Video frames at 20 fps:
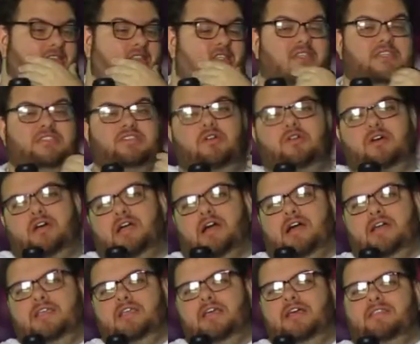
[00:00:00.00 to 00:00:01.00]
So
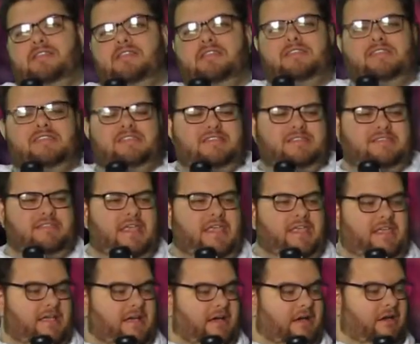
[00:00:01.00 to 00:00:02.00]
again, this is
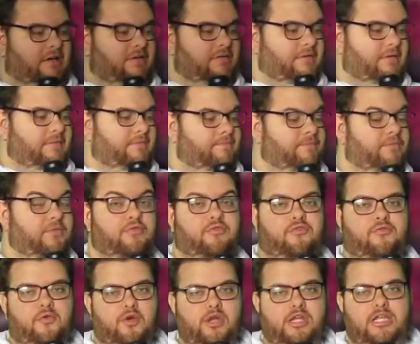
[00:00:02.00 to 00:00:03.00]
a
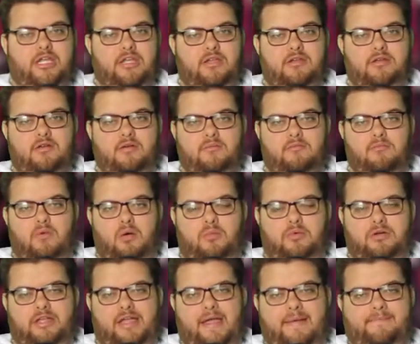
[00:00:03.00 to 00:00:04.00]
free mobile
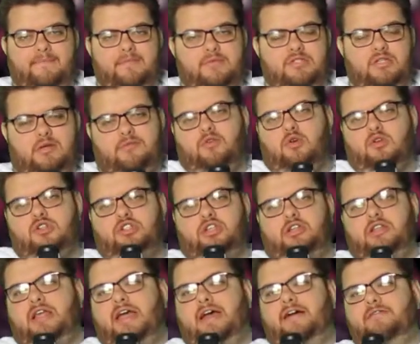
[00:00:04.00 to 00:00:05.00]
game, so of course you
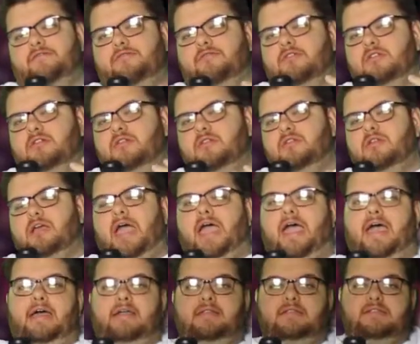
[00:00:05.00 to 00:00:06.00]
can have
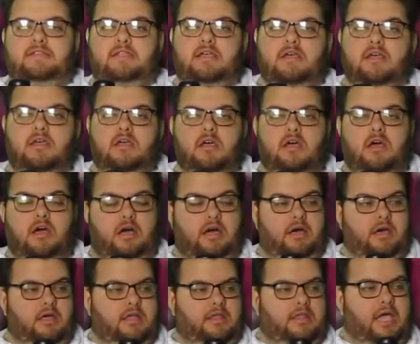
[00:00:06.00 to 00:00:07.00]
ads.
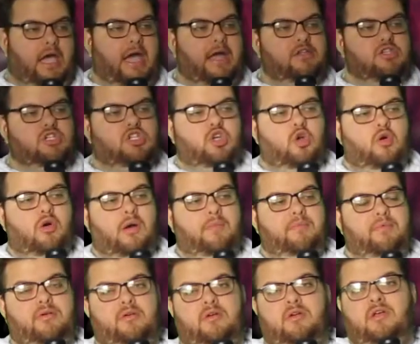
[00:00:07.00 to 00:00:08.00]
Ads show up
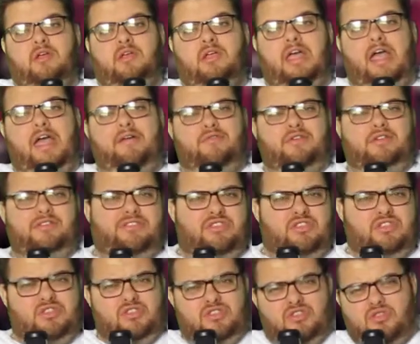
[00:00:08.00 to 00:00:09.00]
every
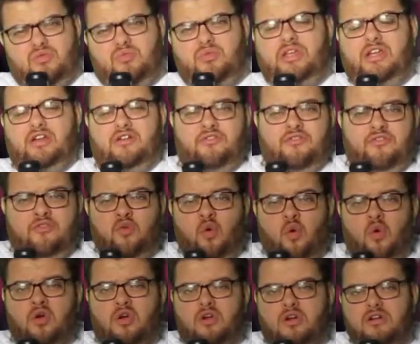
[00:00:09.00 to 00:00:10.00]
3 or
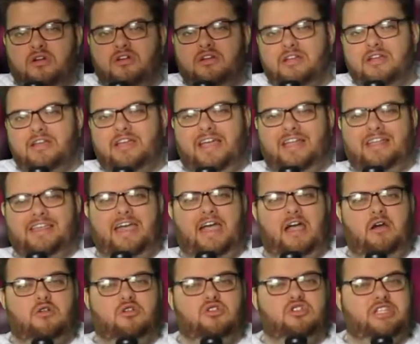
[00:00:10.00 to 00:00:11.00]
4
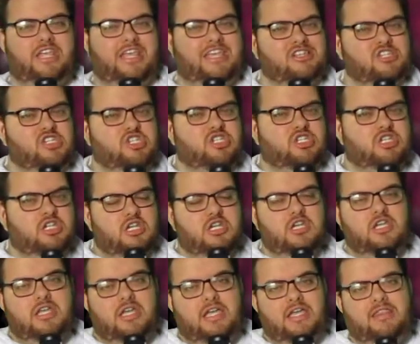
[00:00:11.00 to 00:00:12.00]
encounters-ish
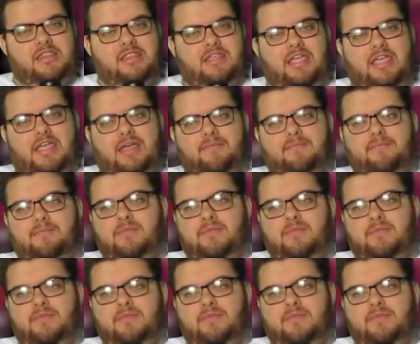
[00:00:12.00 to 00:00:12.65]
in the game.